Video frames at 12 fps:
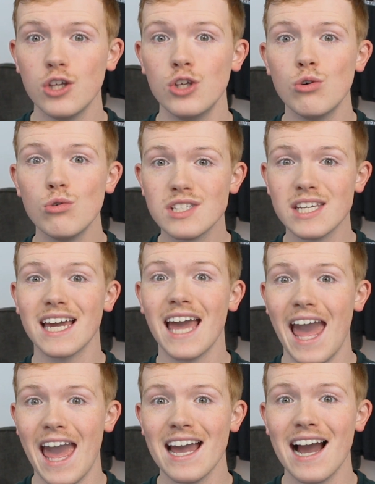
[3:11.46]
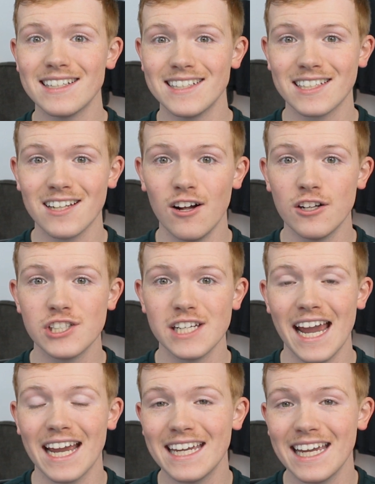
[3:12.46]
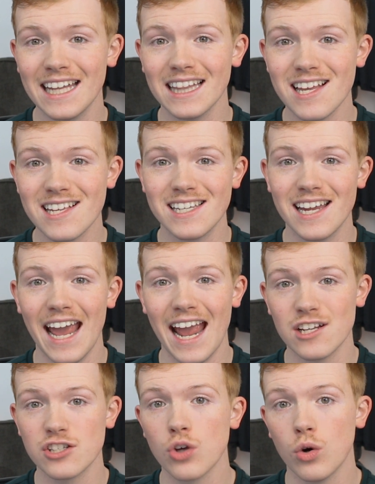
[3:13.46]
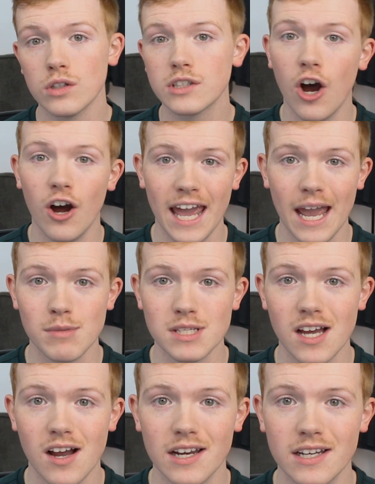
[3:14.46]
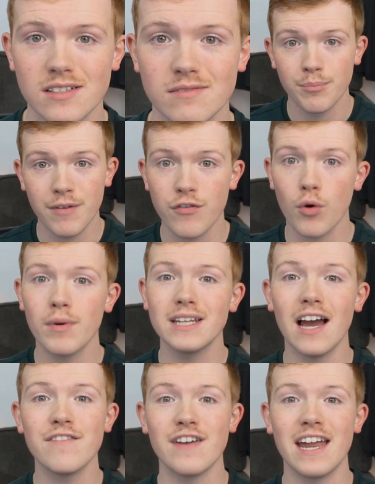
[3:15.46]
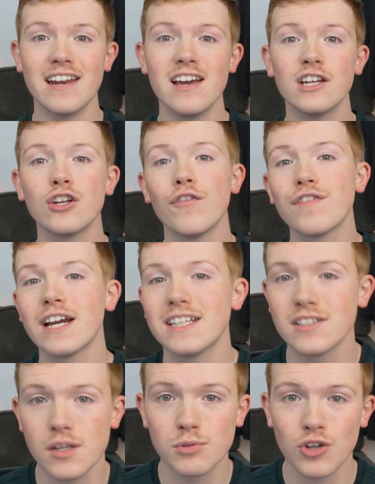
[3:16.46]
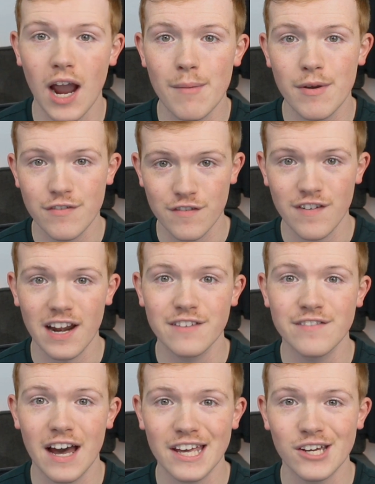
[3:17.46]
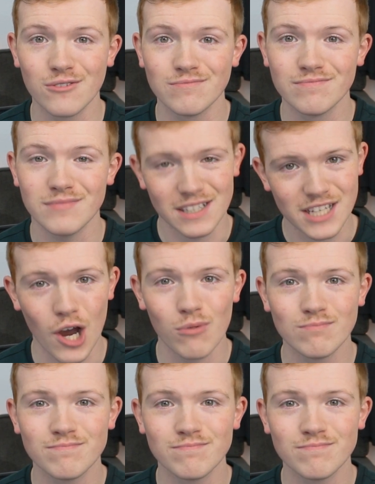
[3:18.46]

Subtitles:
using AI technology and get it listed and sold on Amazon. Before we dive in, don't forget to subscribe if you're finding value. Let's go.